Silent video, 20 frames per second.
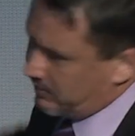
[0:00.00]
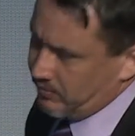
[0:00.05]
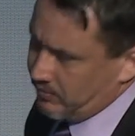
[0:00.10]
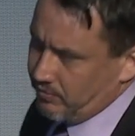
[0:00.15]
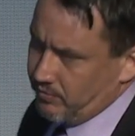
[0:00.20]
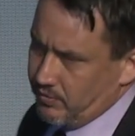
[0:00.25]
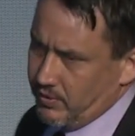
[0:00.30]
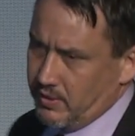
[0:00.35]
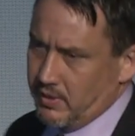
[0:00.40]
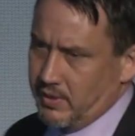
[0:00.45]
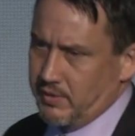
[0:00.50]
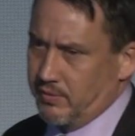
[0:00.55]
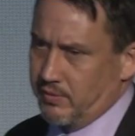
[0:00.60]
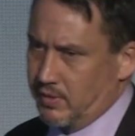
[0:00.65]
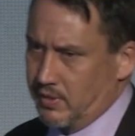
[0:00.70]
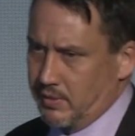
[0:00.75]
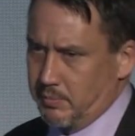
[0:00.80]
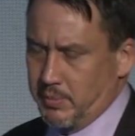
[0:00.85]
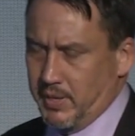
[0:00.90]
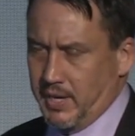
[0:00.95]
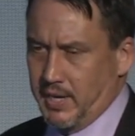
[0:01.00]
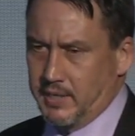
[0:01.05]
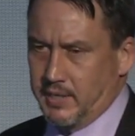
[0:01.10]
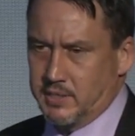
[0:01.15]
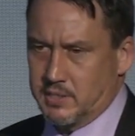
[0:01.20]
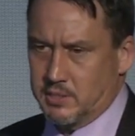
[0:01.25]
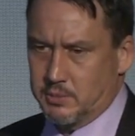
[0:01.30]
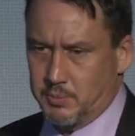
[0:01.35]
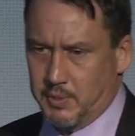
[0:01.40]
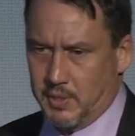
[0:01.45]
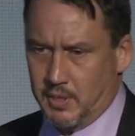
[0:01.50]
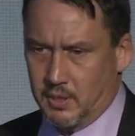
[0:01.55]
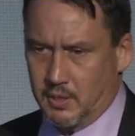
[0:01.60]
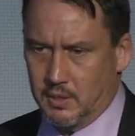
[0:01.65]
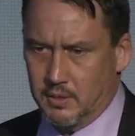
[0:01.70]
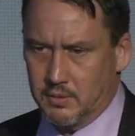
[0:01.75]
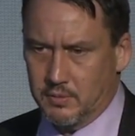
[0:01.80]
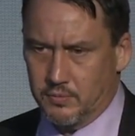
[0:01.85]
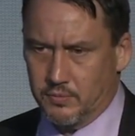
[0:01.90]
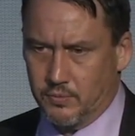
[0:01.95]
of a very, very bad
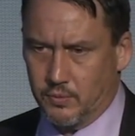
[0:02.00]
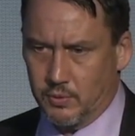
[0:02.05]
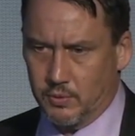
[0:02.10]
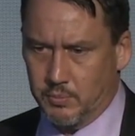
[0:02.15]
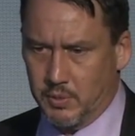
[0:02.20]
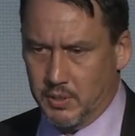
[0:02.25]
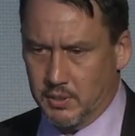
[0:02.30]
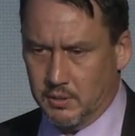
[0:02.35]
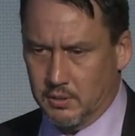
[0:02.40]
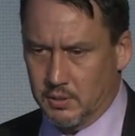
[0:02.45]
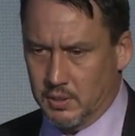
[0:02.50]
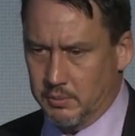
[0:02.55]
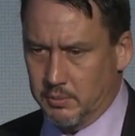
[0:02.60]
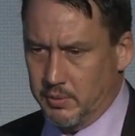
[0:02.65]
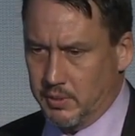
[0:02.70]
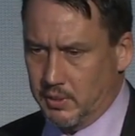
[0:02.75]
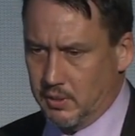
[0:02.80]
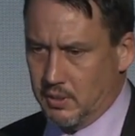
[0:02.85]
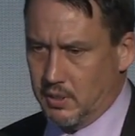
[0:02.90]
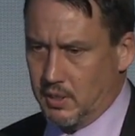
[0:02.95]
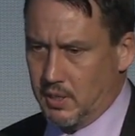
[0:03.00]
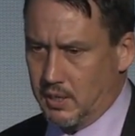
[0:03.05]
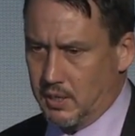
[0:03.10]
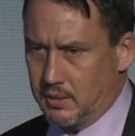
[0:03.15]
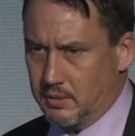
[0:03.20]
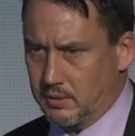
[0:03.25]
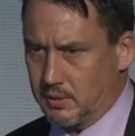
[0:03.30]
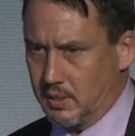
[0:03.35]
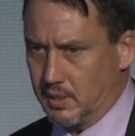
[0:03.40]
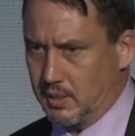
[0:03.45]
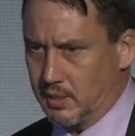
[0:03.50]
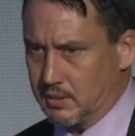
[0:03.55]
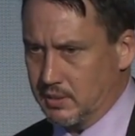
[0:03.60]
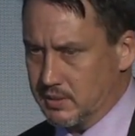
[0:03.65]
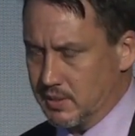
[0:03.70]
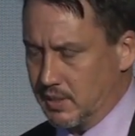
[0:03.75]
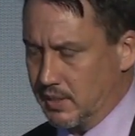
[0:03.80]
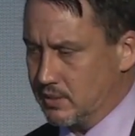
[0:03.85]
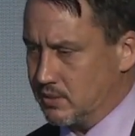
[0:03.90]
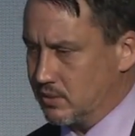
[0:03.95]
spell for Butler Liberty Law, getting
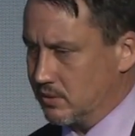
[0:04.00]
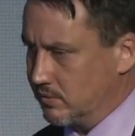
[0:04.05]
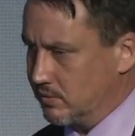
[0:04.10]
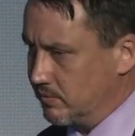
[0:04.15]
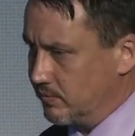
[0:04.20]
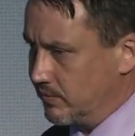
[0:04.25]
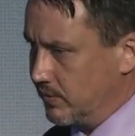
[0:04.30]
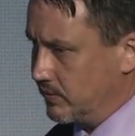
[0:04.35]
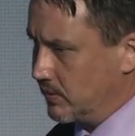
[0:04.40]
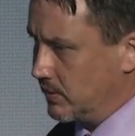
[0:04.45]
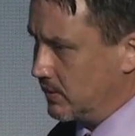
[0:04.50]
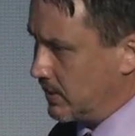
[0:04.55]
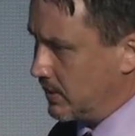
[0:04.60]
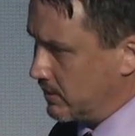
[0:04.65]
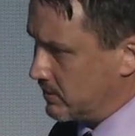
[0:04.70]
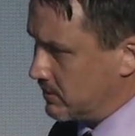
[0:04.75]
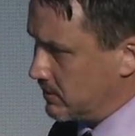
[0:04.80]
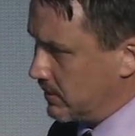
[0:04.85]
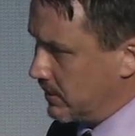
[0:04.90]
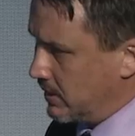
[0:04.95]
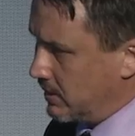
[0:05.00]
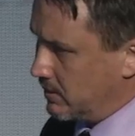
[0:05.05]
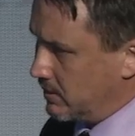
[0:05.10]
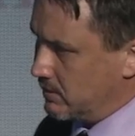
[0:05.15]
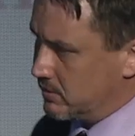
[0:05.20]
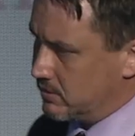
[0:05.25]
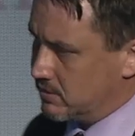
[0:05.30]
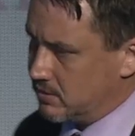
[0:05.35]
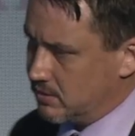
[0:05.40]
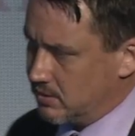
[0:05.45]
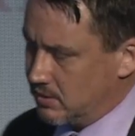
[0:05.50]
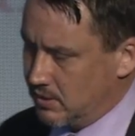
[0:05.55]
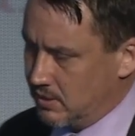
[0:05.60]
sanctioned $50,000.